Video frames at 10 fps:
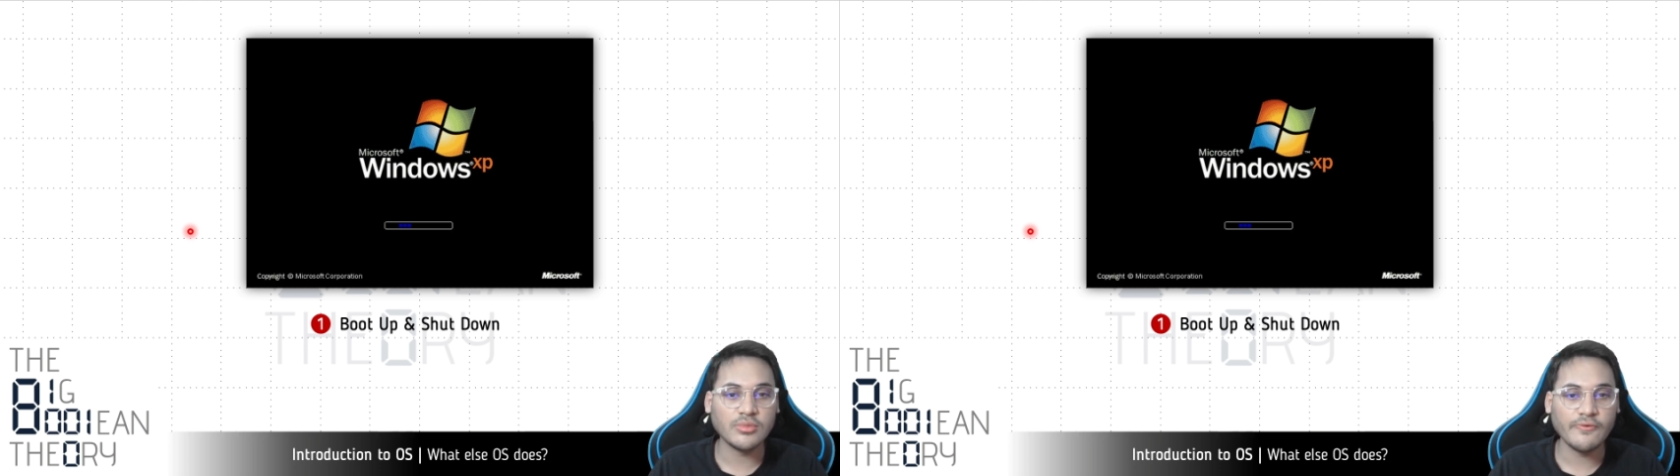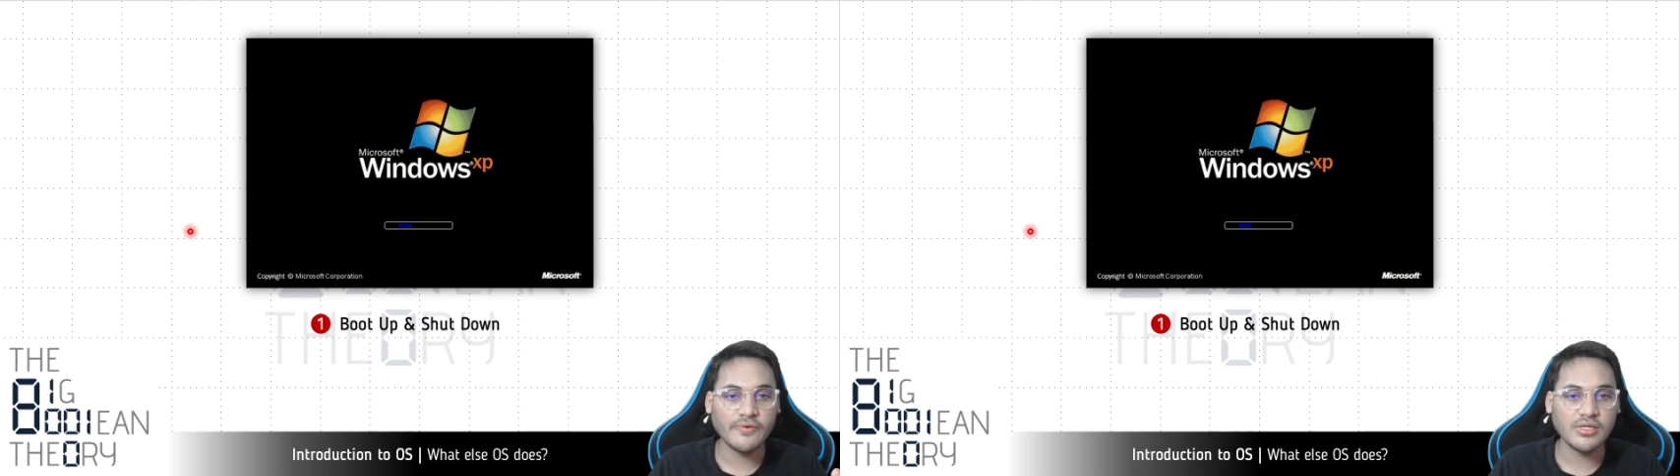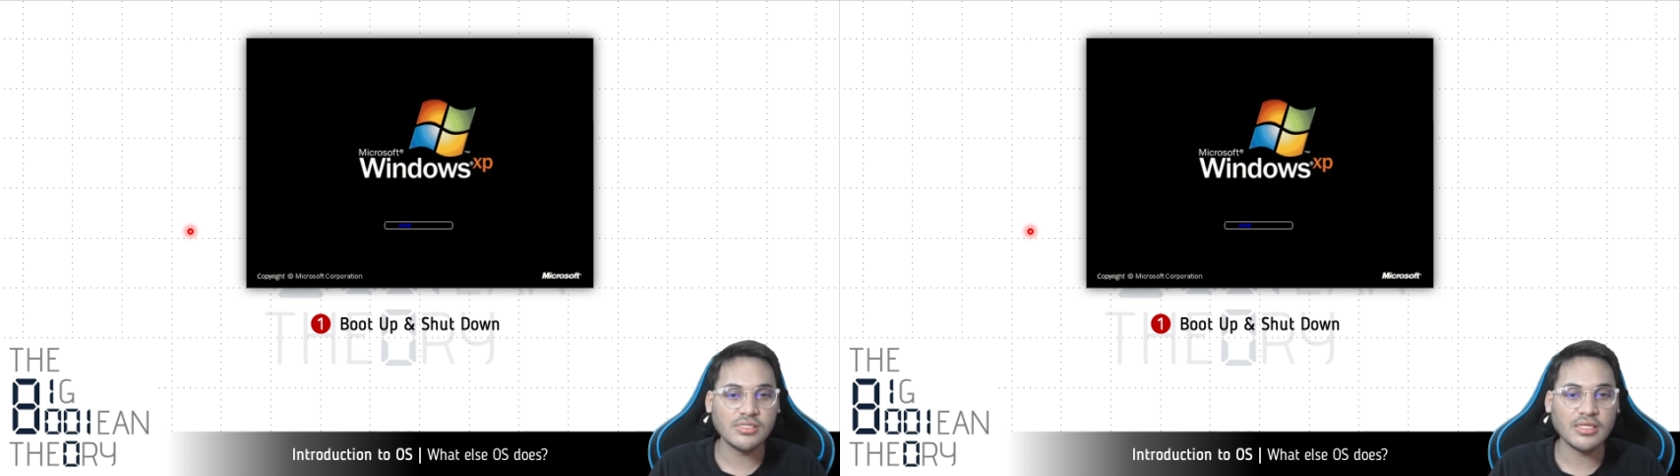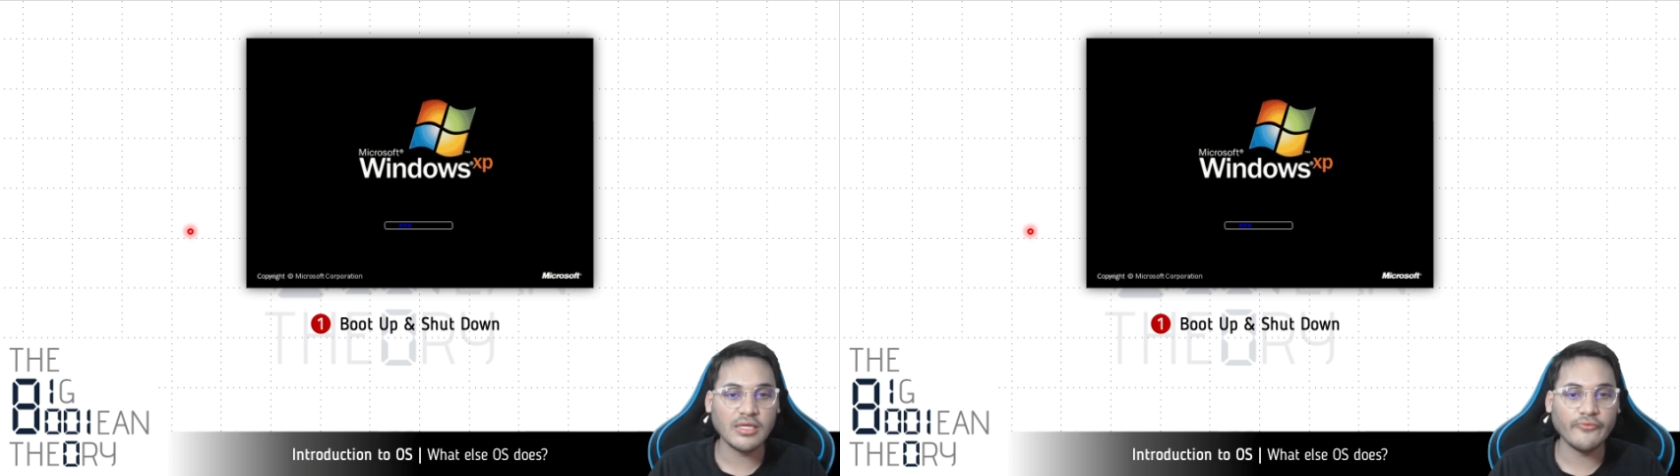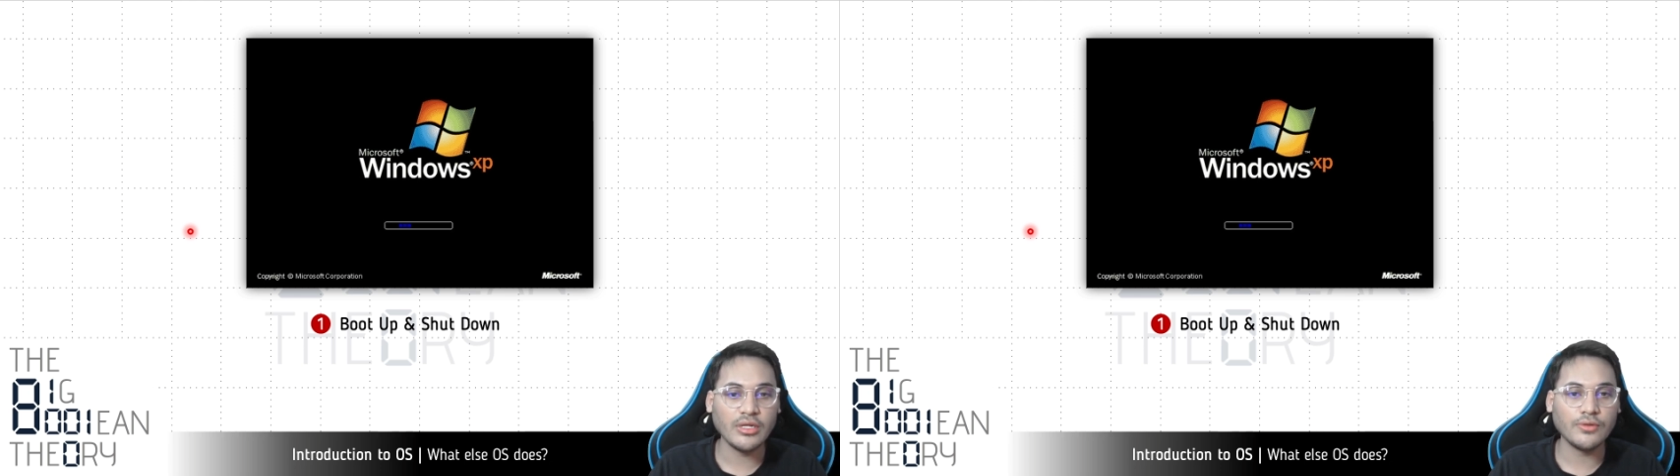the first
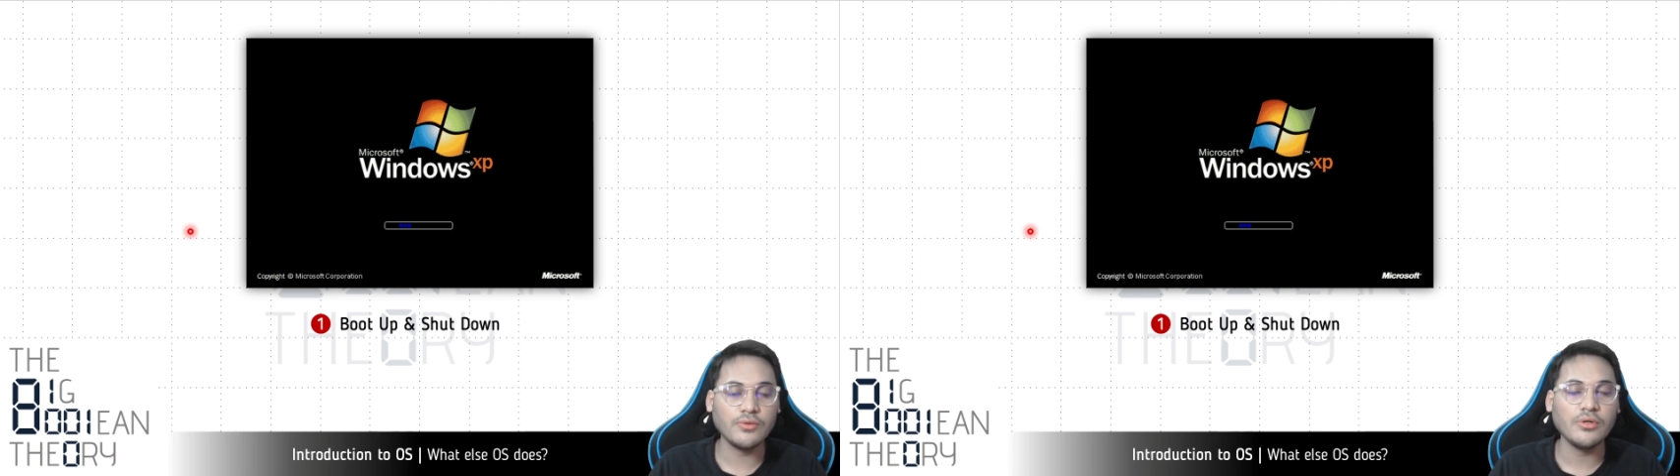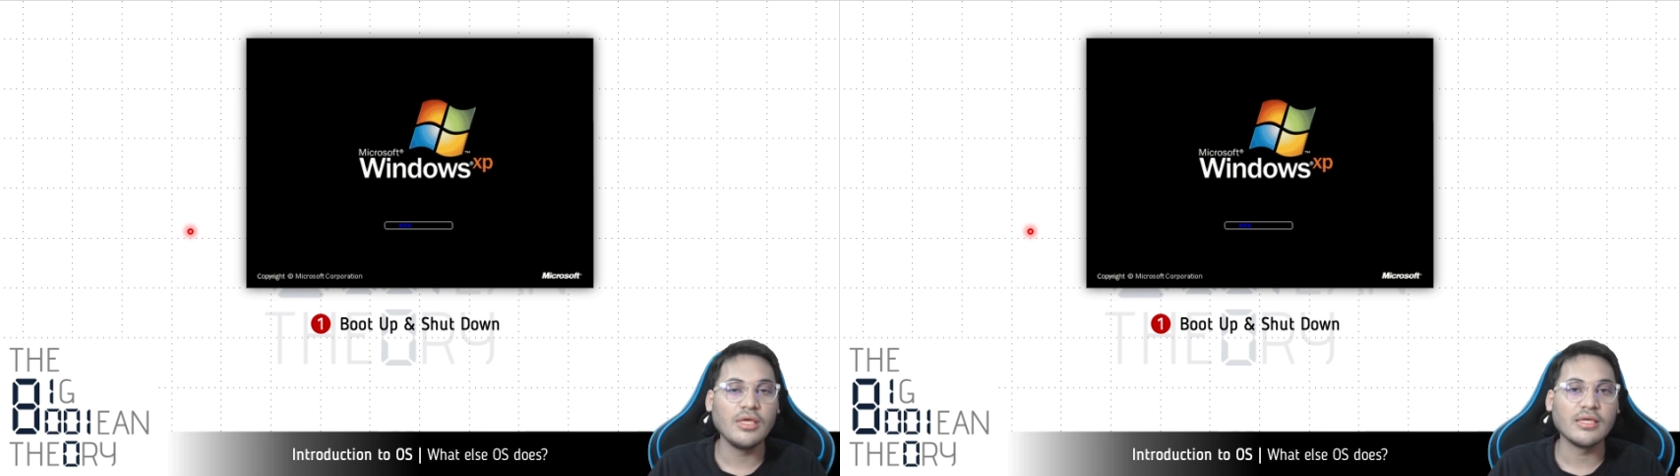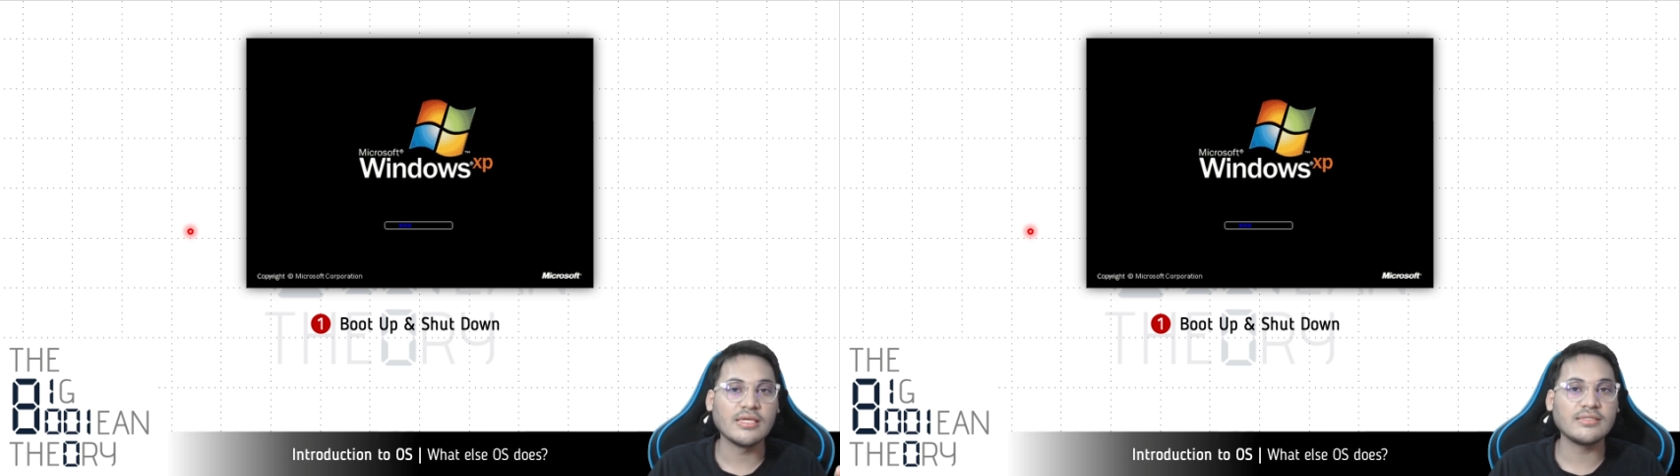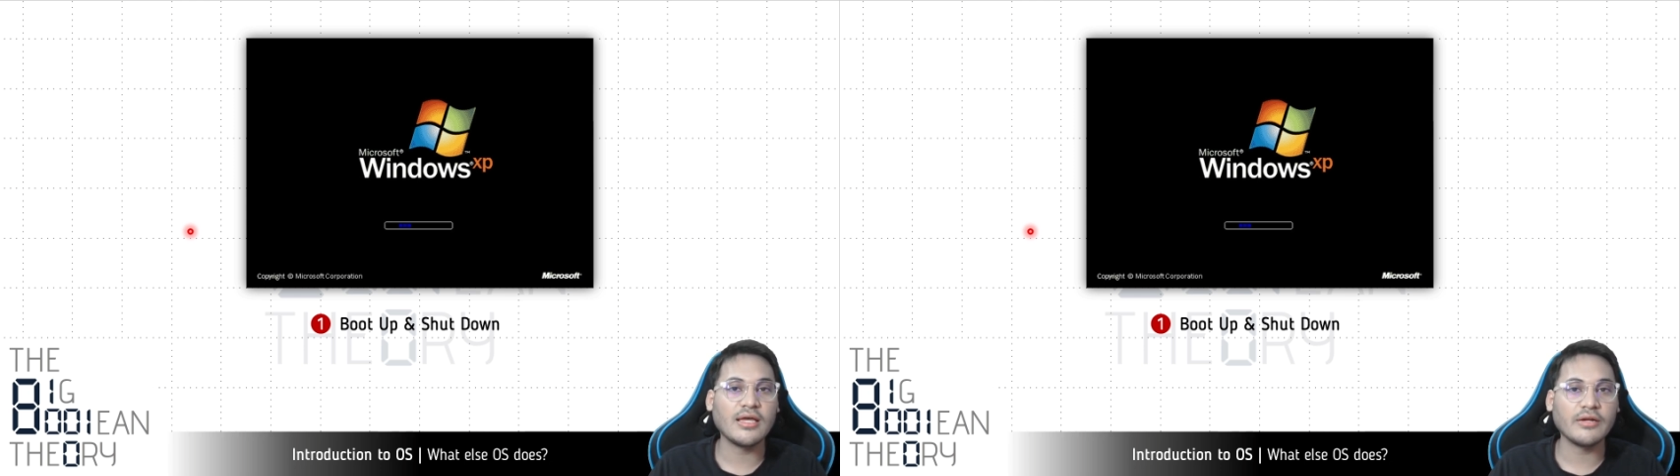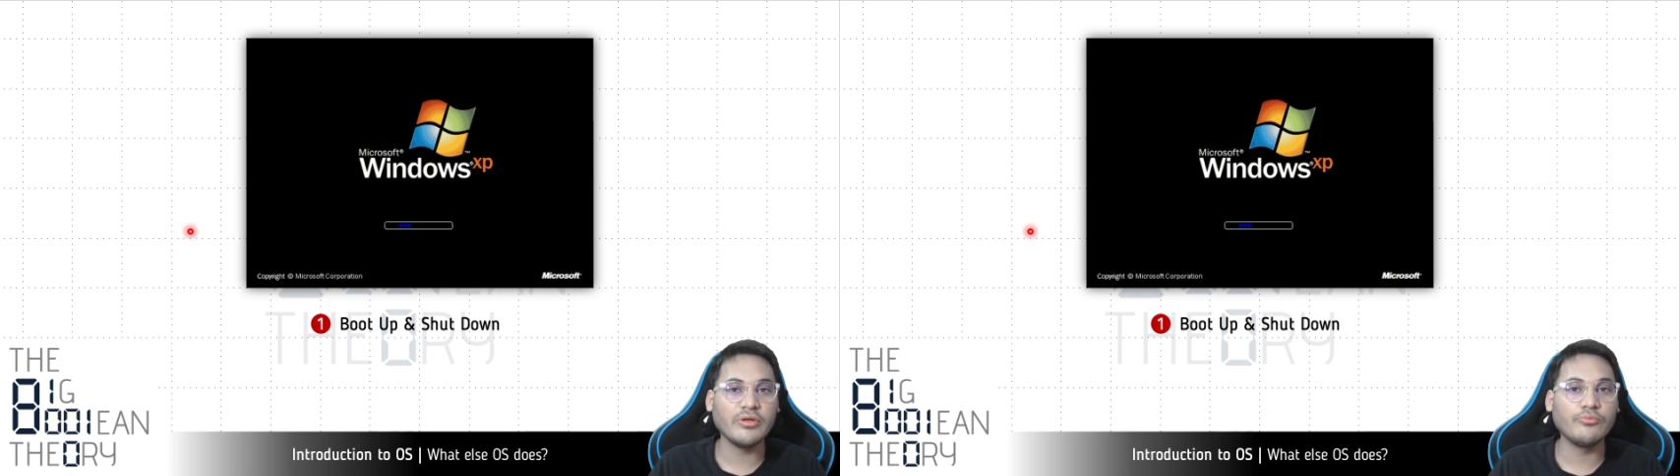thing we do is
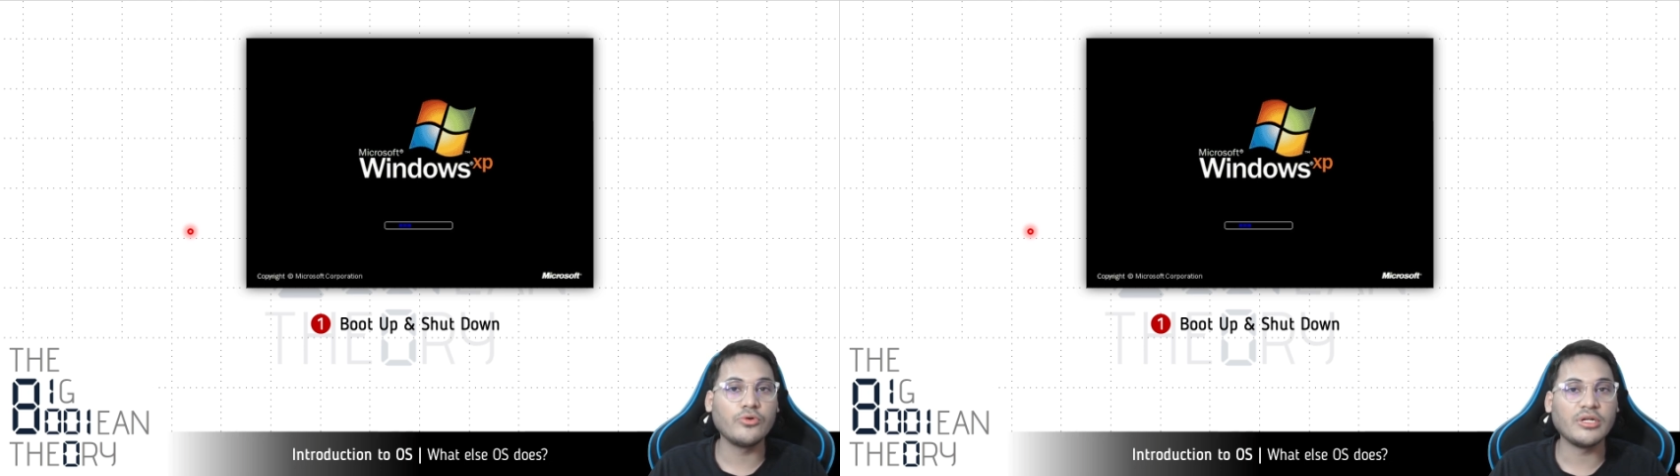that we boot